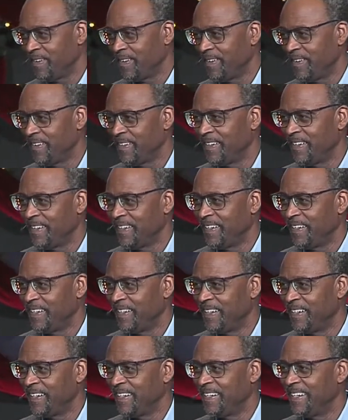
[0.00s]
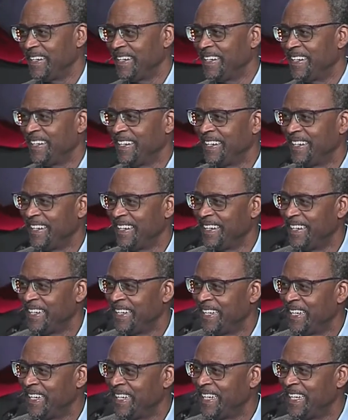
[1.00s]

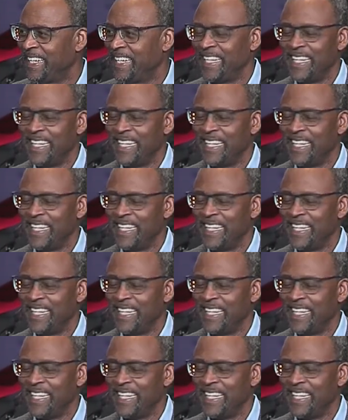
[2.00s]
(no one is talking)